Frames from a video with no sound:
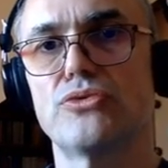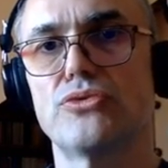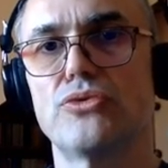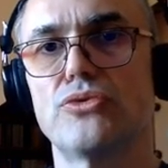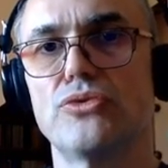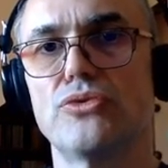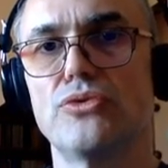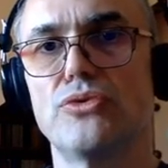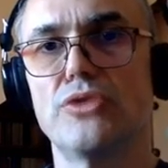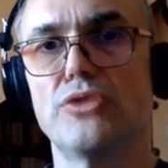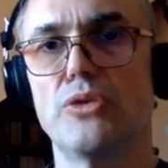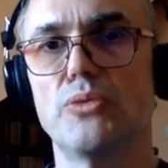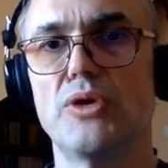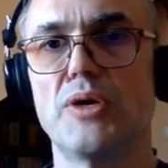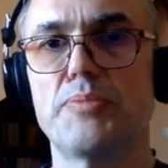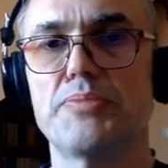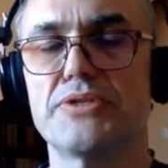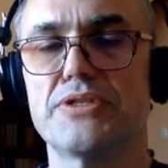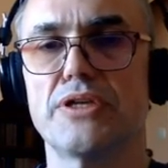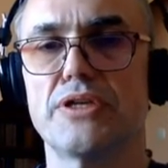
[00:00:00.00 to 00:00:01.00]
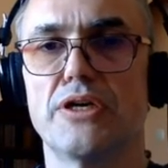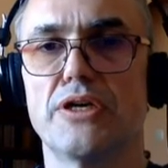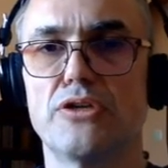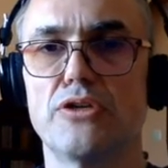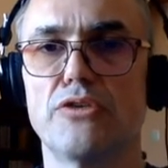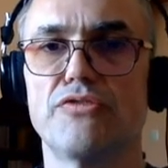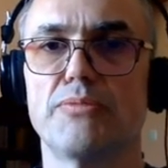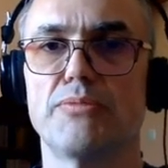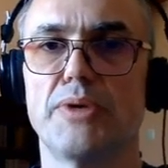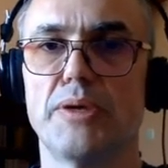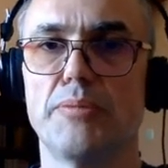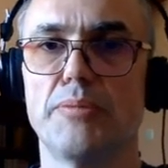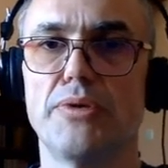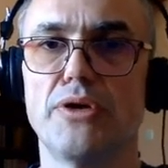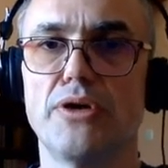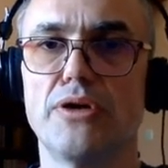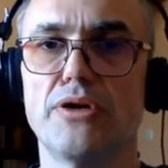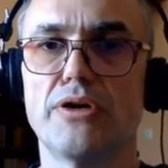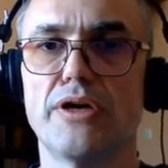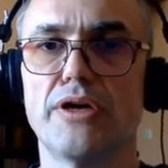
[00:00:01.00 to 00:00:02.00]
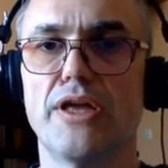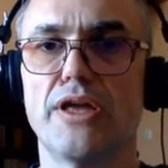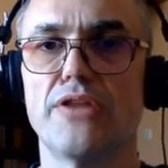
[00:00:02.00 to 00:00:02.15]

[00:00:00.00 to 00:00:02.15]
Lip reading: to the website of my blog.